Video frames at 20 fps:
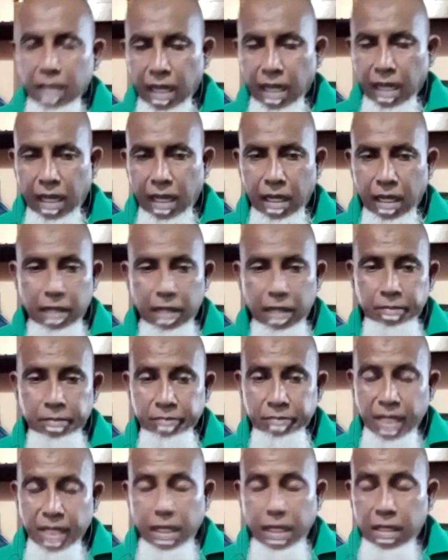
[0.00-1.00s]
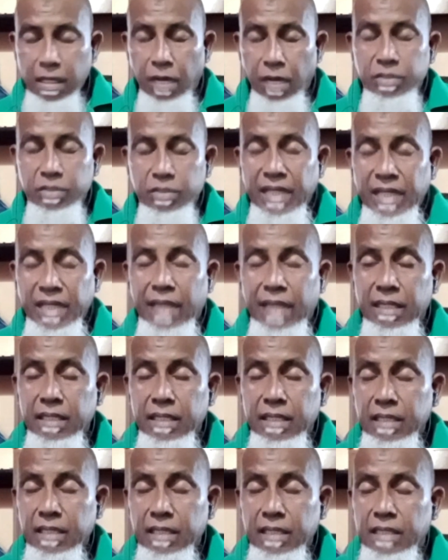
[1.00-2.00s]

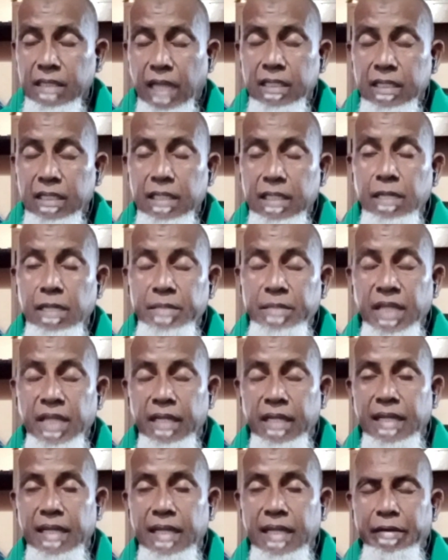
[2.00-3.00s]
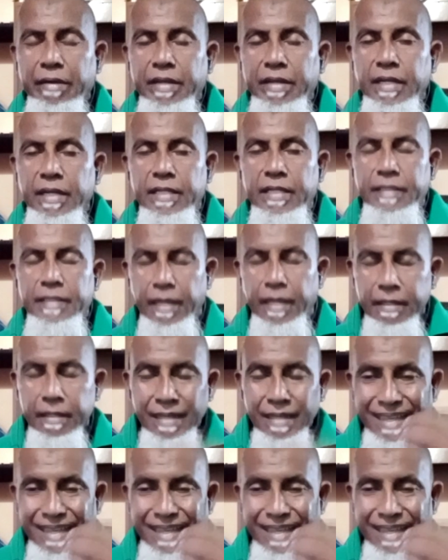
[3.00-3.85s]
outstanding things that need to be done in agriculture.